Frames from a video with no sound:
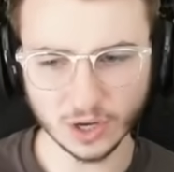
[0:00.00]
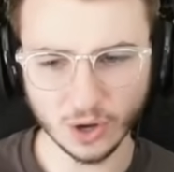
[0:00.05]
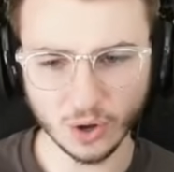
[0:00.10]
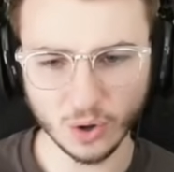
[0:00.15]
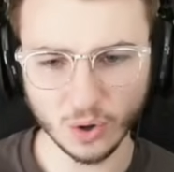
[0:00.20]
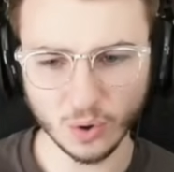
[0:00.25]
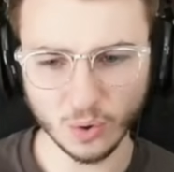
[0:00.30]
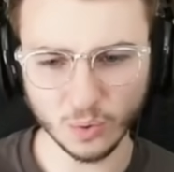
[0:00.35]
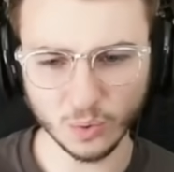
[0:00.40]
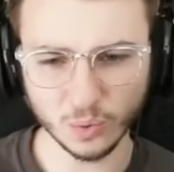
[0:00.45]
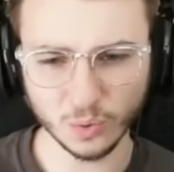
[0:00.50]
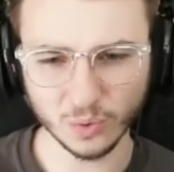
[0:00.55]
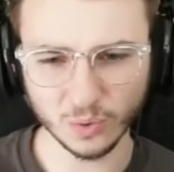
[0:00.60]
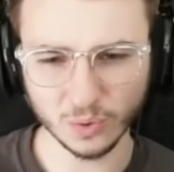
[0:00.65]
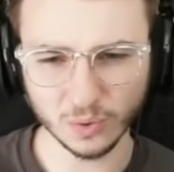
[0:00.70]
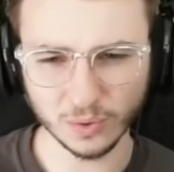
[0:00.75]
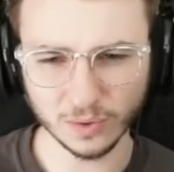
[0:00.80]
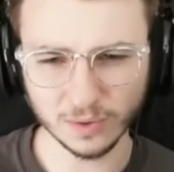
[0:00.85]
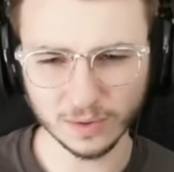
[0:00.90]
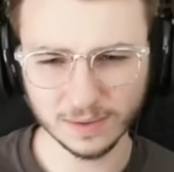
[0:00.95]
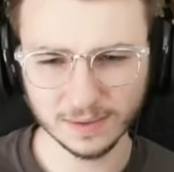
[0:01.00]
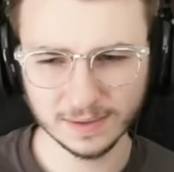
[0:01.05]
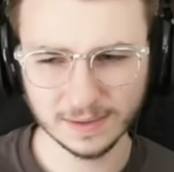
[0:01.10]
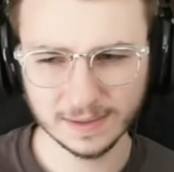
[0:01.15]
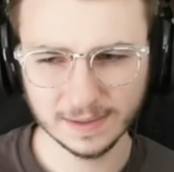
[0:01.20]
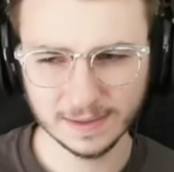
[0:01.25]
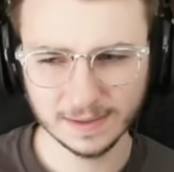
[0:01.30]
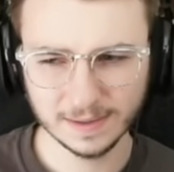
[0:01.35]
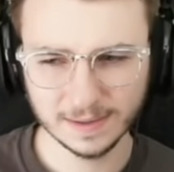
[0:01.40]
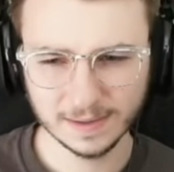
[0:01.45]
a hole
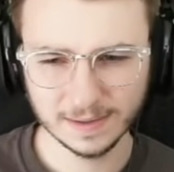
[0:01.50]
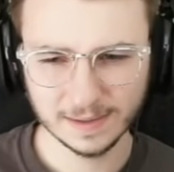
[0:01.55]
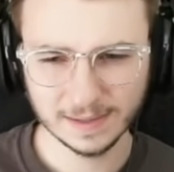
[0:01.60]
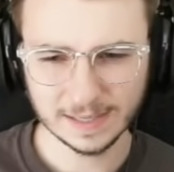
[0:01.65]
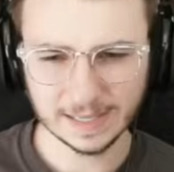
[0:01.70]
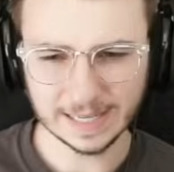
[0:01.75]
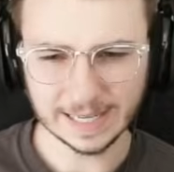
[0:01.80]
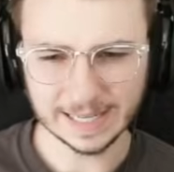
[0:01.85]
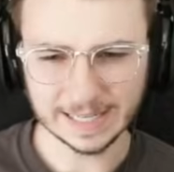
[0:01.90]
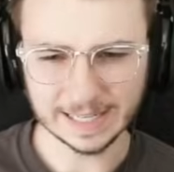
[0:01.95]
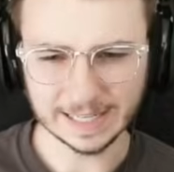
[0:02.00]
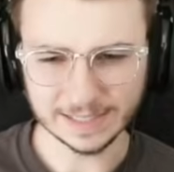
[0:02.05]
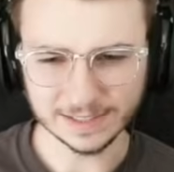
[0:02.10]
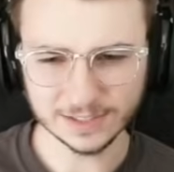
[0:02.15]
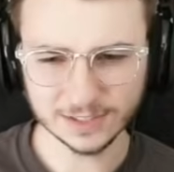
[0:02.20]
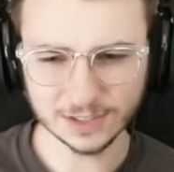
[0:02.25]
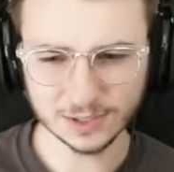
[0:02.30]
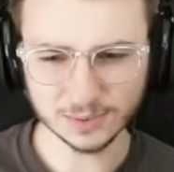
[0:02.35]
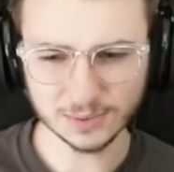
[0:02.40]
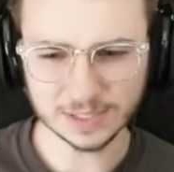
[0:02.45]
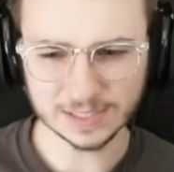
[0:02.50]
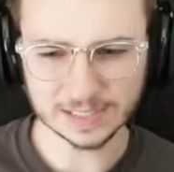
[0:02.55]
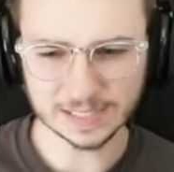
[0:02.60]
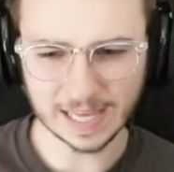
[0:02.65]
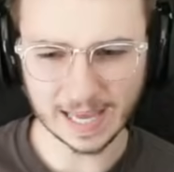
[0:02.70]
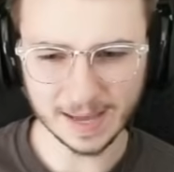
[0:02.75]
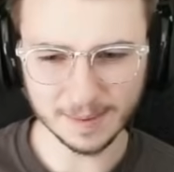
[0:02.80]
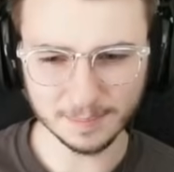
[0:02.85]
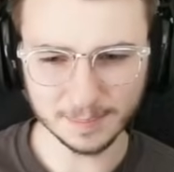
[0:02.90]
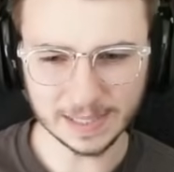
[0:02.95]
in it. So does
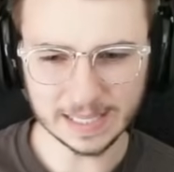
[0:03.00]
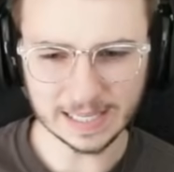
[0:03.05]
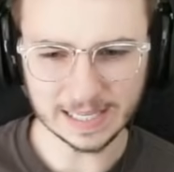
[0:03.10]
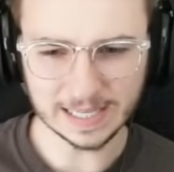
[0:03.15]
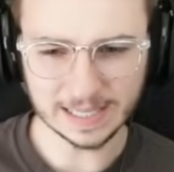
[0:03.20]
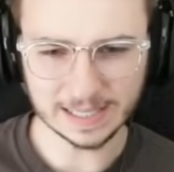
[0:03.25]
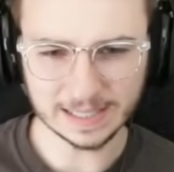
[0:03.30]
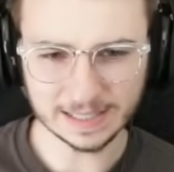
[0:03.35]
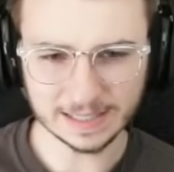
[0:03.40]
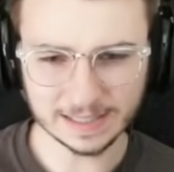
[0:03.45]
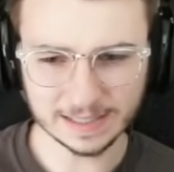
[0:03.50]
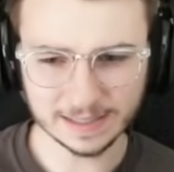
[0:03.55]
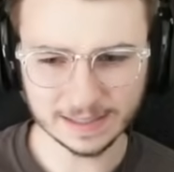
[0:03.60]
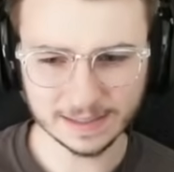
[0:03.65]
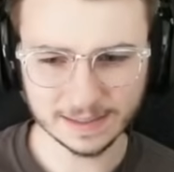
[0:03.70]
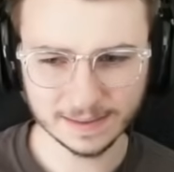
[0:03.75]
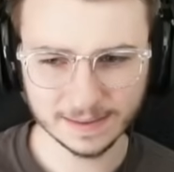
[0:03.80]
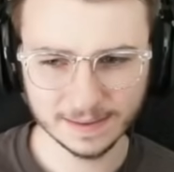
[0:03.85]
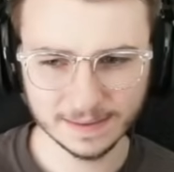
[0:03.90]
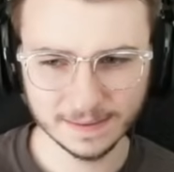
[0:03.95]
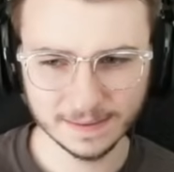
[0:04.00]
that mean...